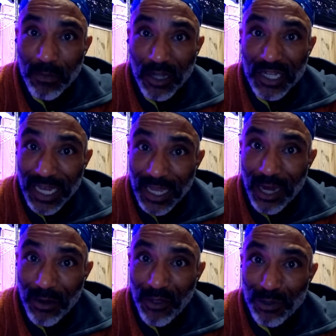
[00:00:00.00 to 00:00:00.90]
about taking
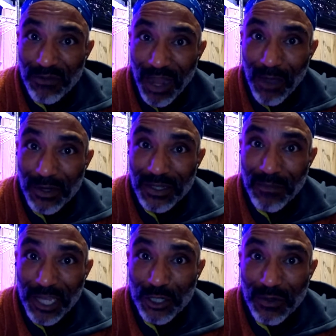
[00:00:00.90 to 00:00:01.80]
care of those flowers
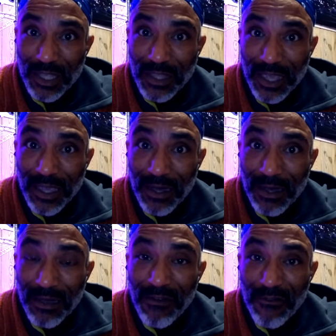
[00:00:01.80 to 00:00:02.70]
and making sure that they
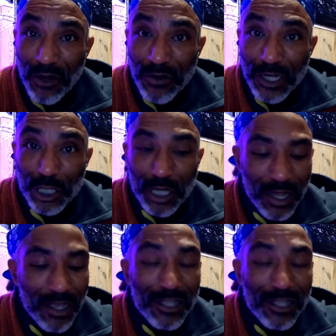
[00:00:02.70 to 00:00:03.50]
flourish.